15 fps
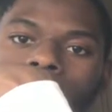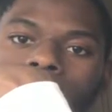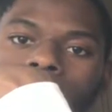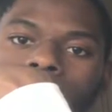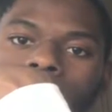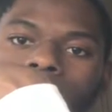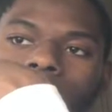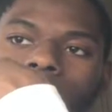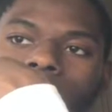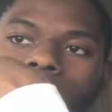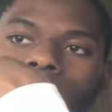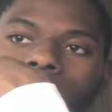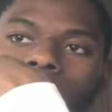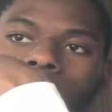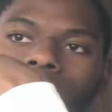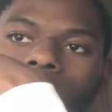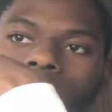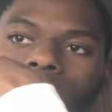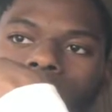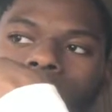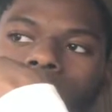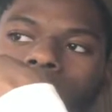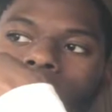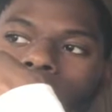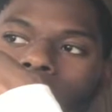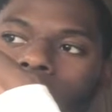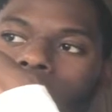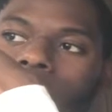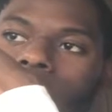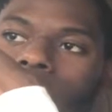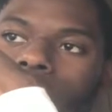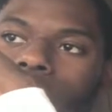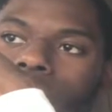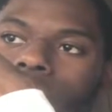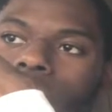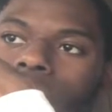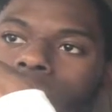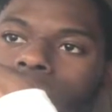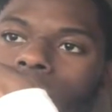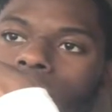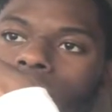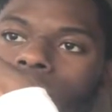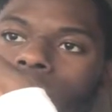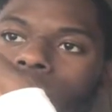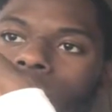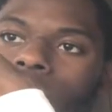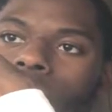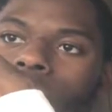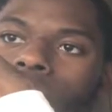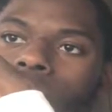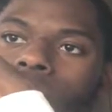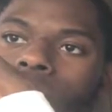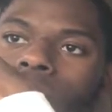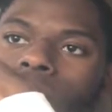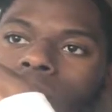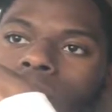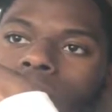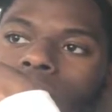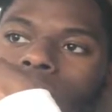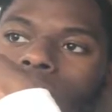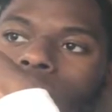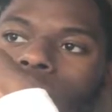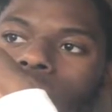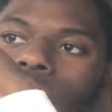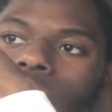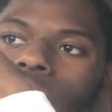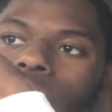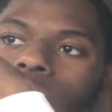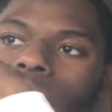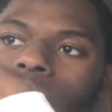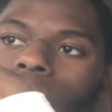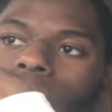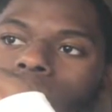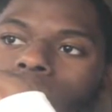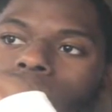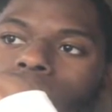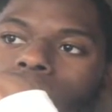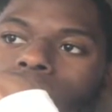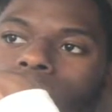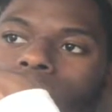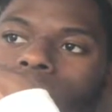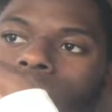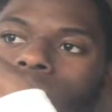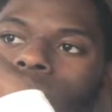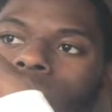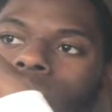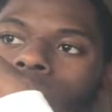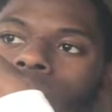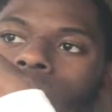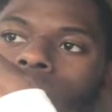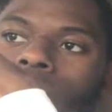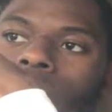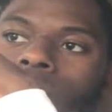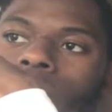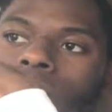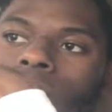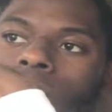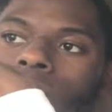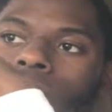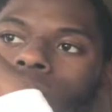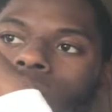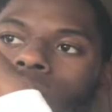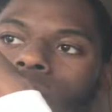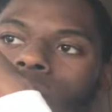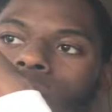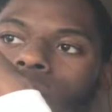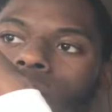(not speaking)